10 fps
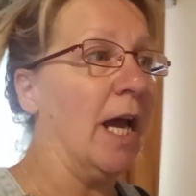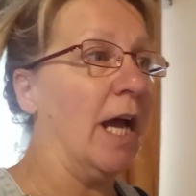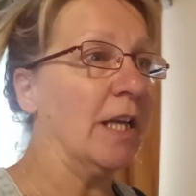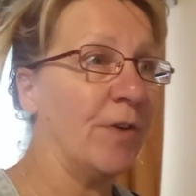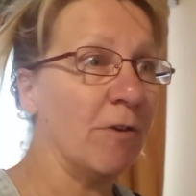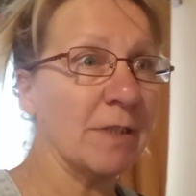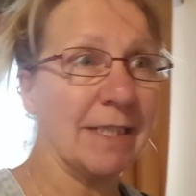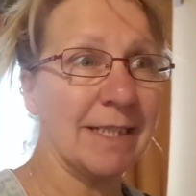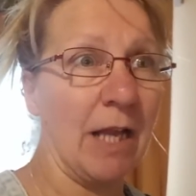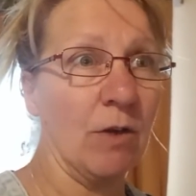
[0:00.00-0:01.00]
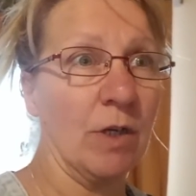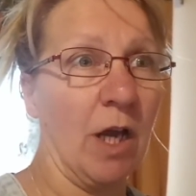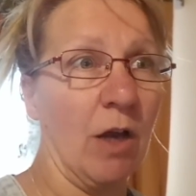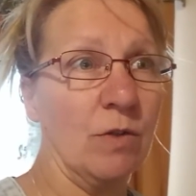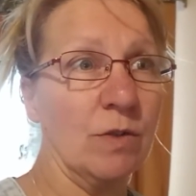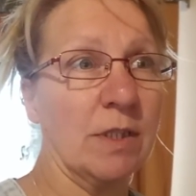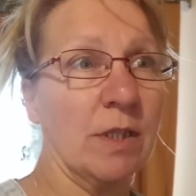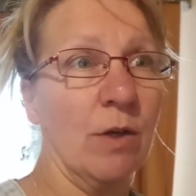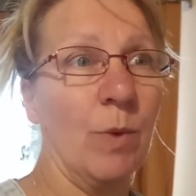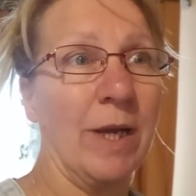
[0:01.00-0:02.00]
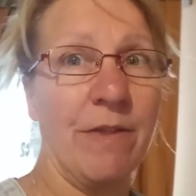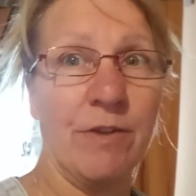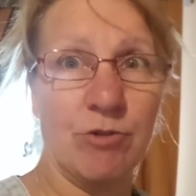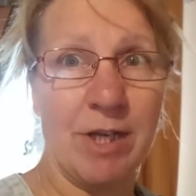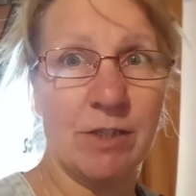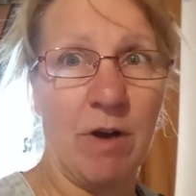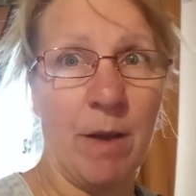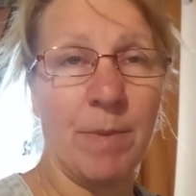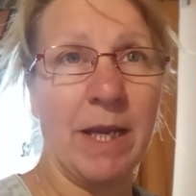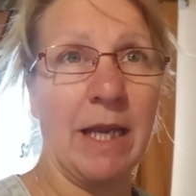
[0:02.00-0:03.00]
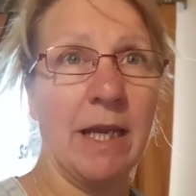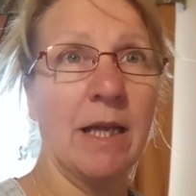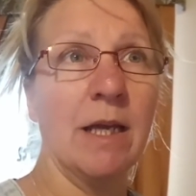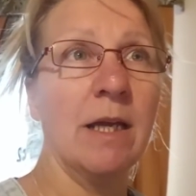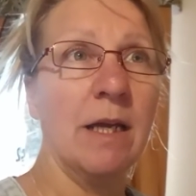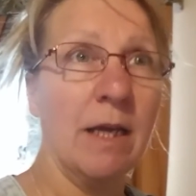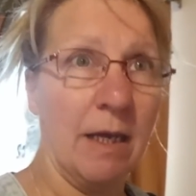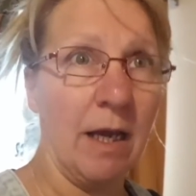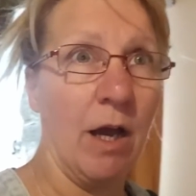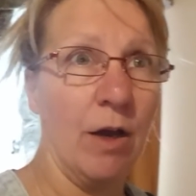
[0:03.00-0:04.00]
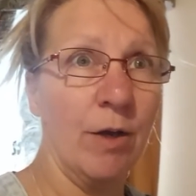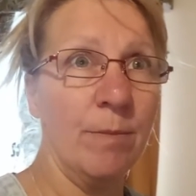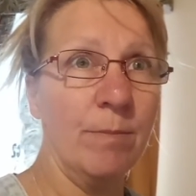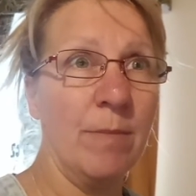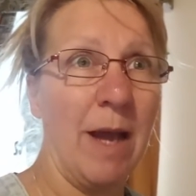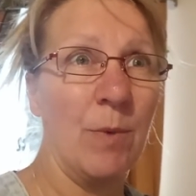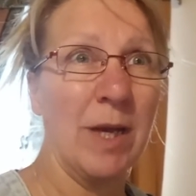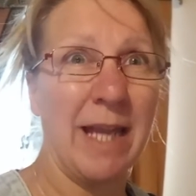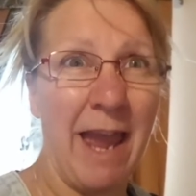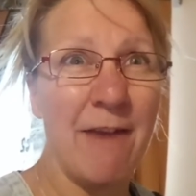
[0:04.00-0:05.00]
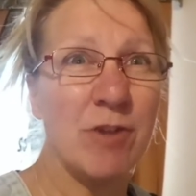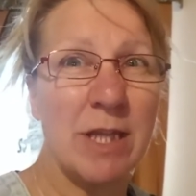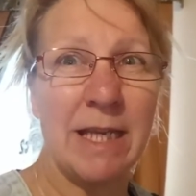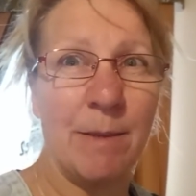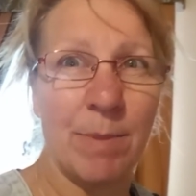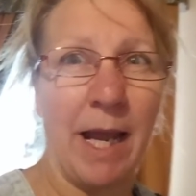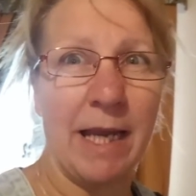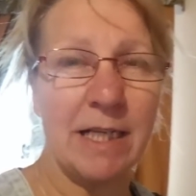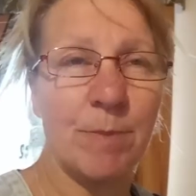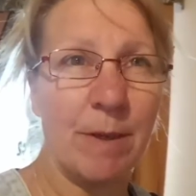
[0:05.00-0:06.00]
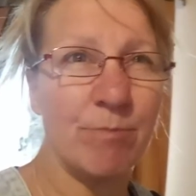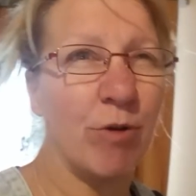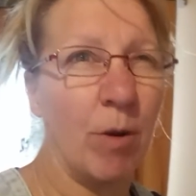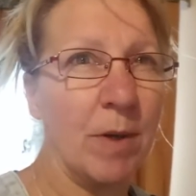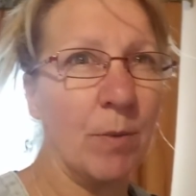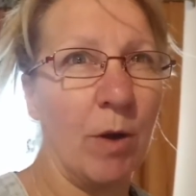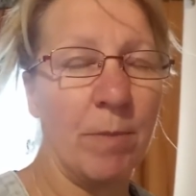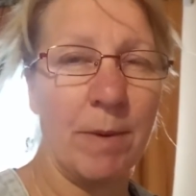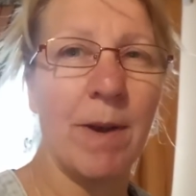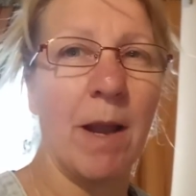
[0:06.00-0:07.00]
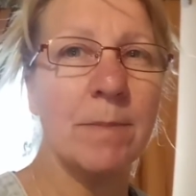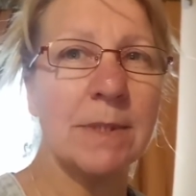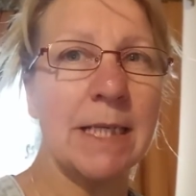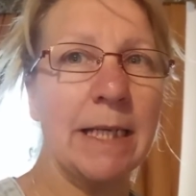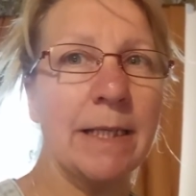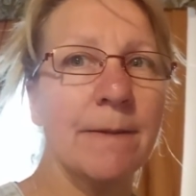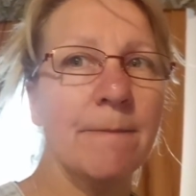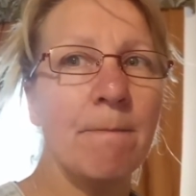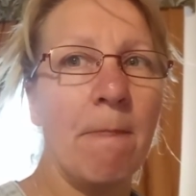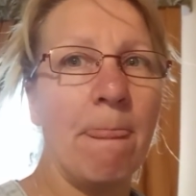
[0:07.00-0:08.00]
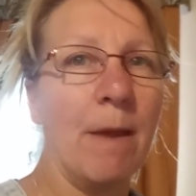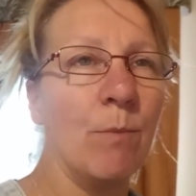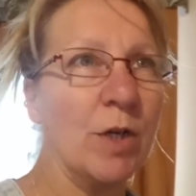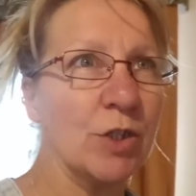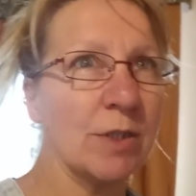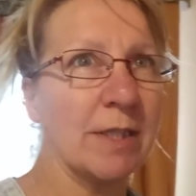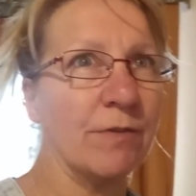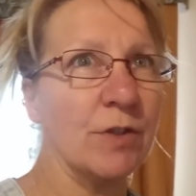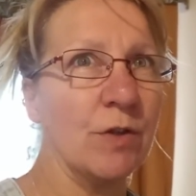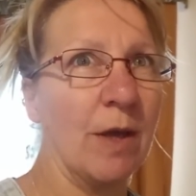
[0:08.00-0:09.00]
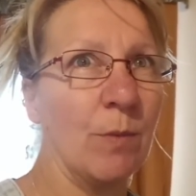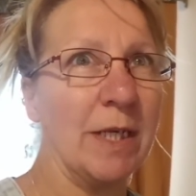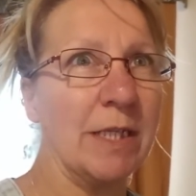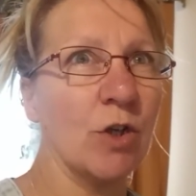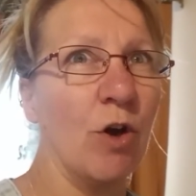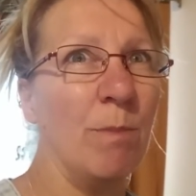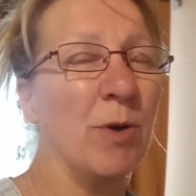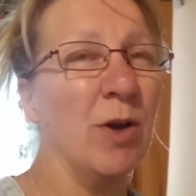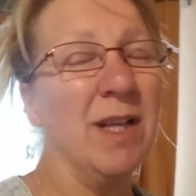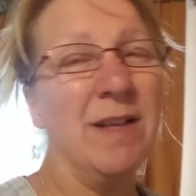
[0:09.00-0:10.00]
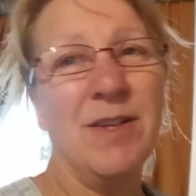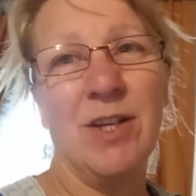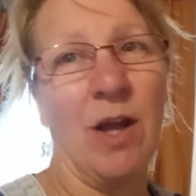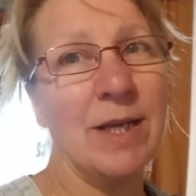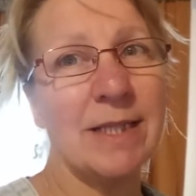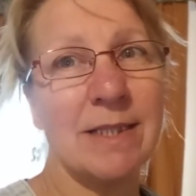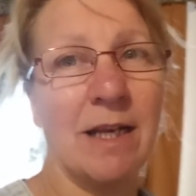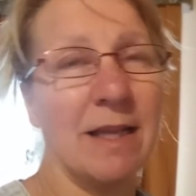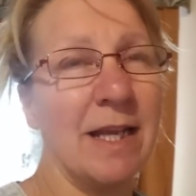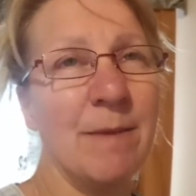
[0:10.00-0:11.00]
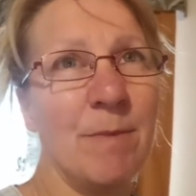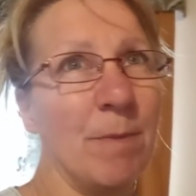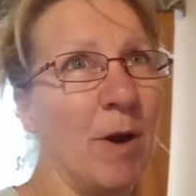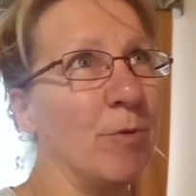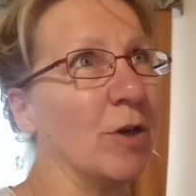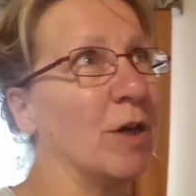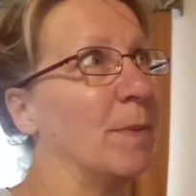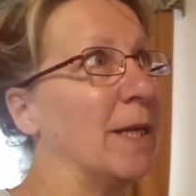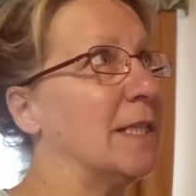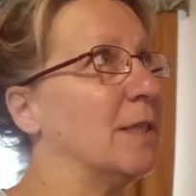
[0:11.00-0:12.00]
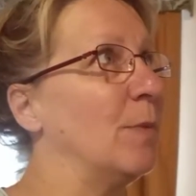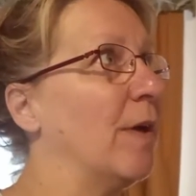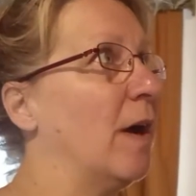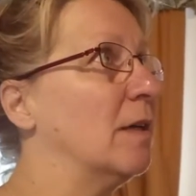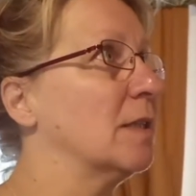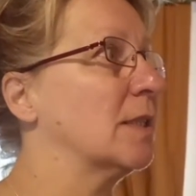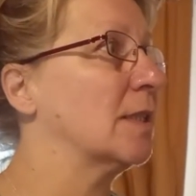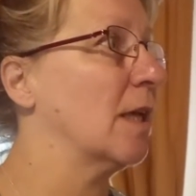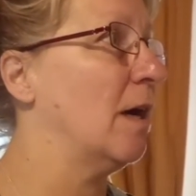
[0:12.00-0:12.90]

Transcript: As far as the salon goes, we'll get the dresser up here, and we'll get everything in place, but it probably won't be plumbed in. We'll just have to do that when he's gone. But, you know, him and Barbara are going to be eating with us,